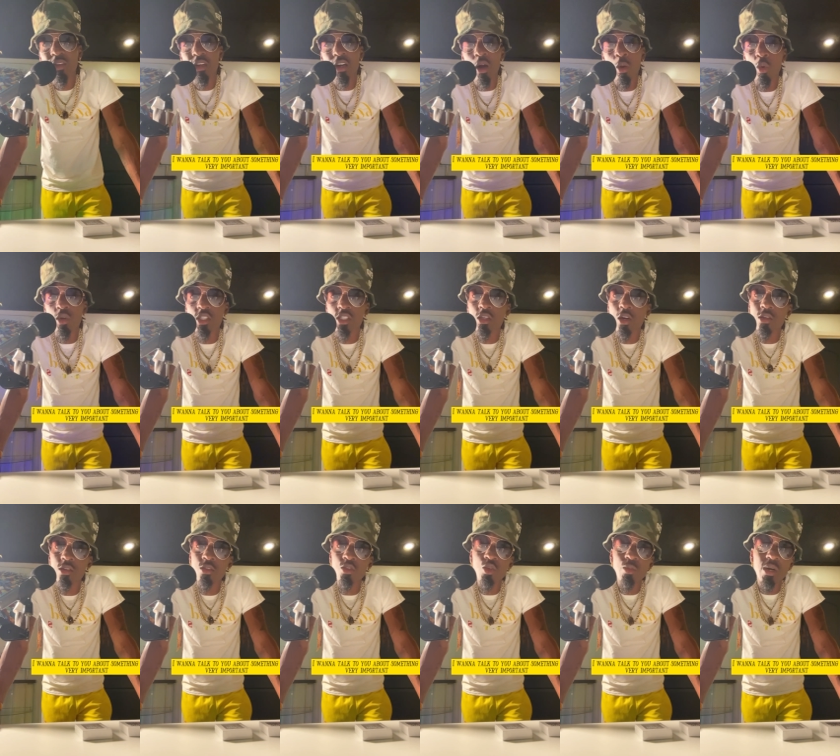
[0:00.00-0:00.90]
I want to talk
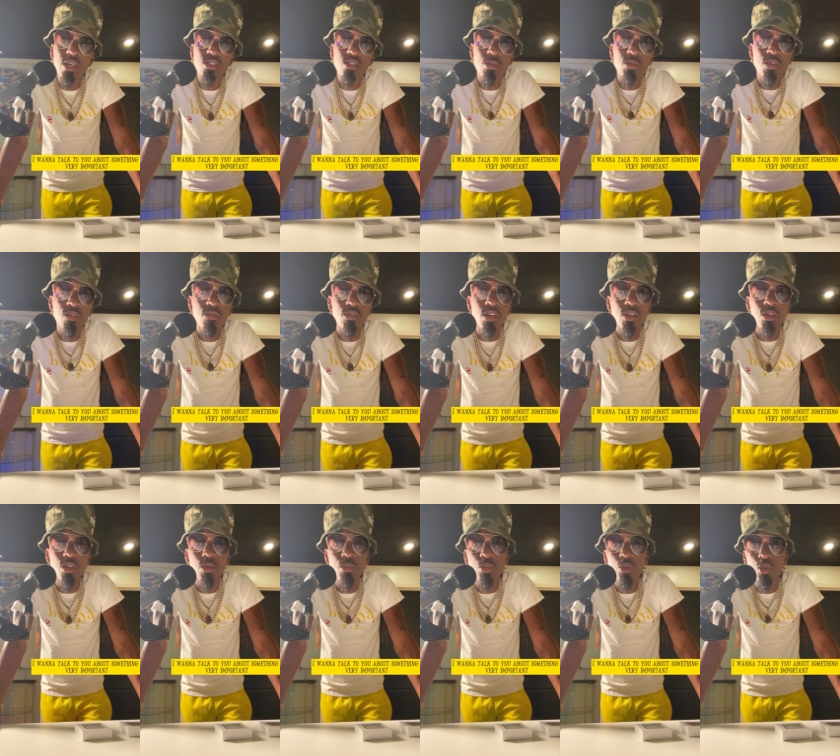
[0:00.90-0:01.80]
to you about something
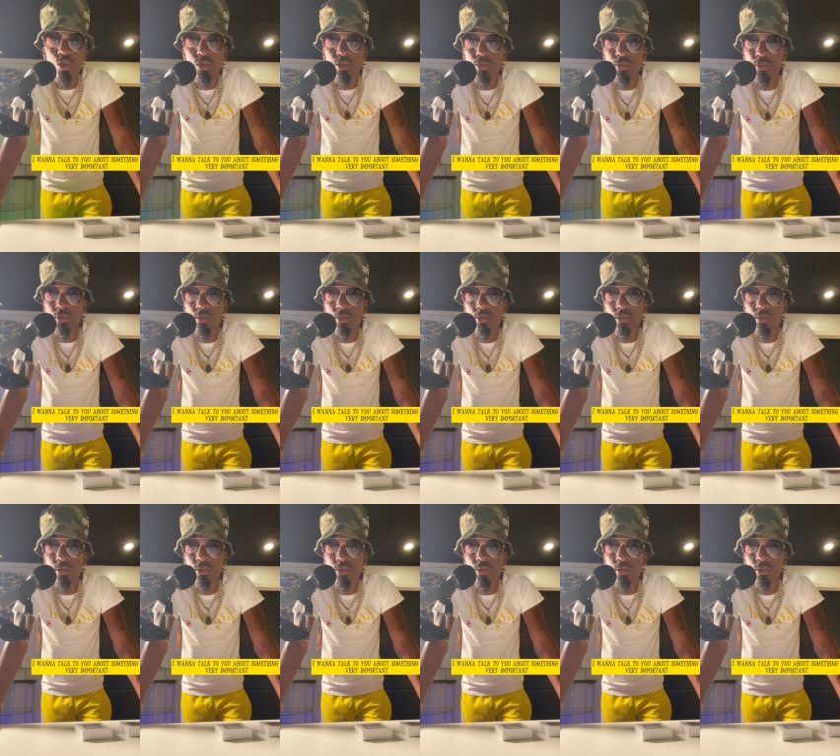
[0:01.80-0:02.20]
very important.